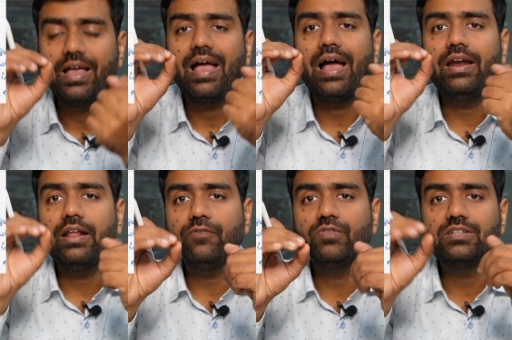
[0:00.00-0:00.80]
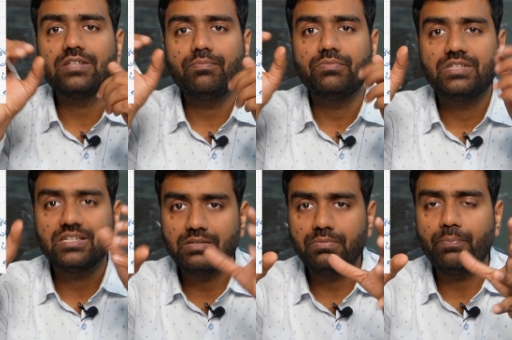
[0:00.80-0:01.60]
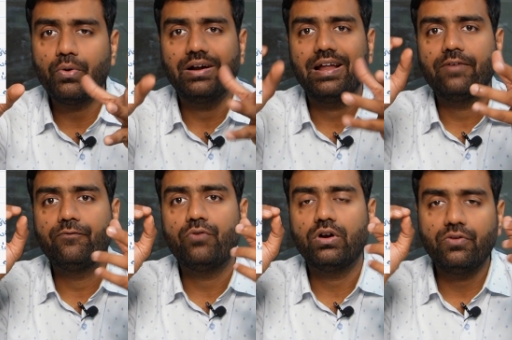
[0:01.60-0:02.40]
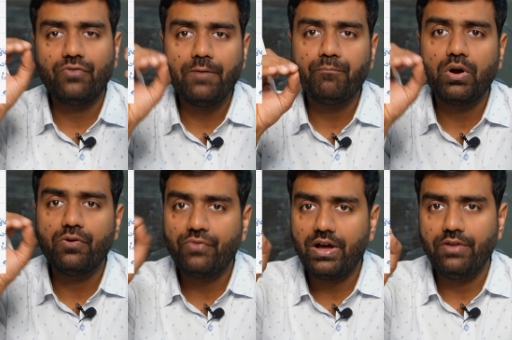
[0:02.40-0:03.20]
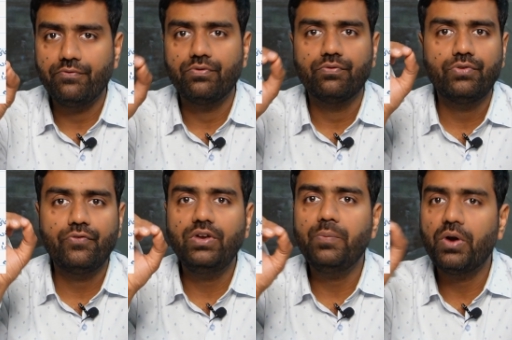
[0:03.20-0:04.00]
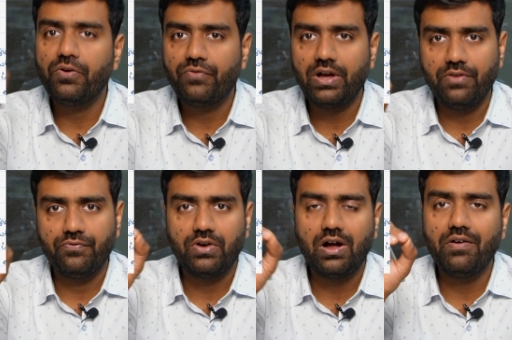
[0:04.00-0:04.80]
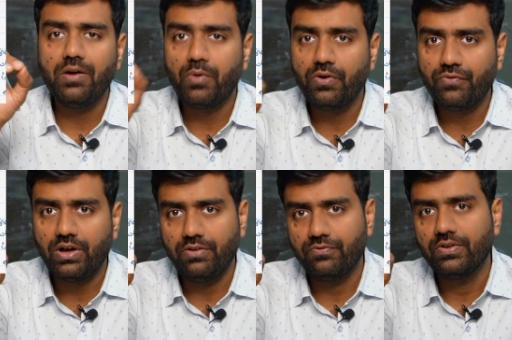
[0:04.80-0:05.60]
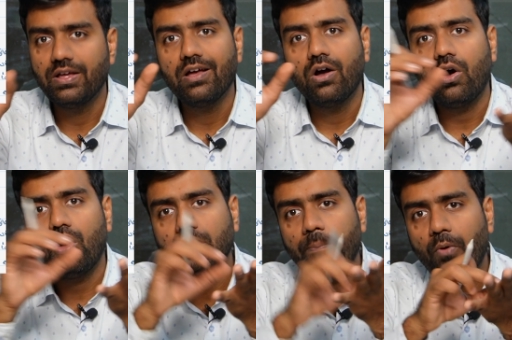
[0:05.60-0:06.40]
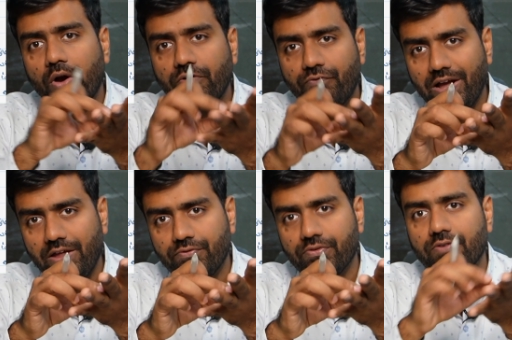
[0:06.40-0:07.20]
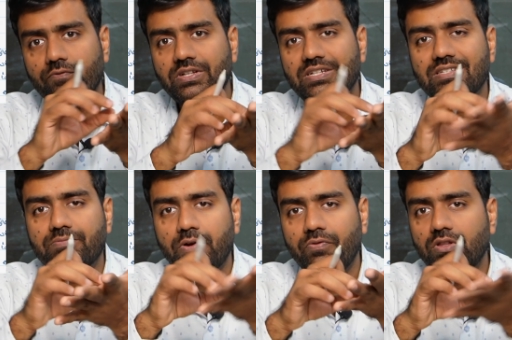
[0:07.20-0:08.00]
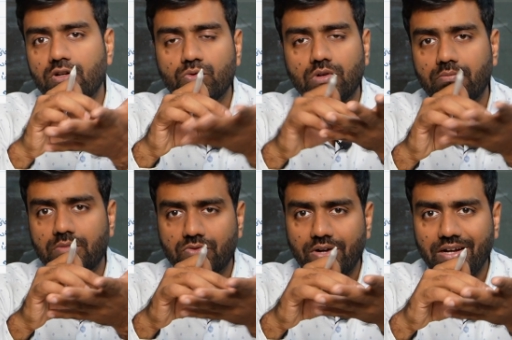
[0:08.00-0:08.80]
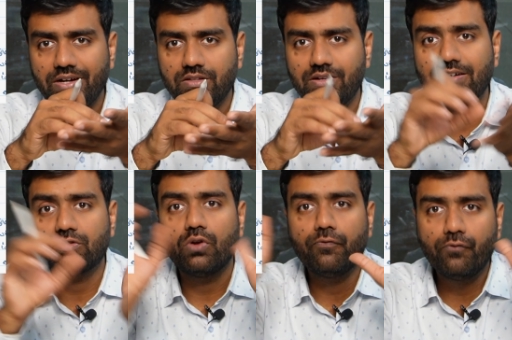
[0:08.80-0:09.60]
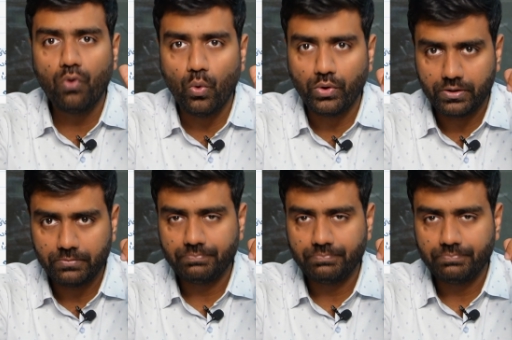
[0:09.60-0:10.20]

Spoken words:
And if there is some decimal point like 45.5, 50.5, 100.5, all the 0.5 which is between the two numbers, right, integer, that's called float.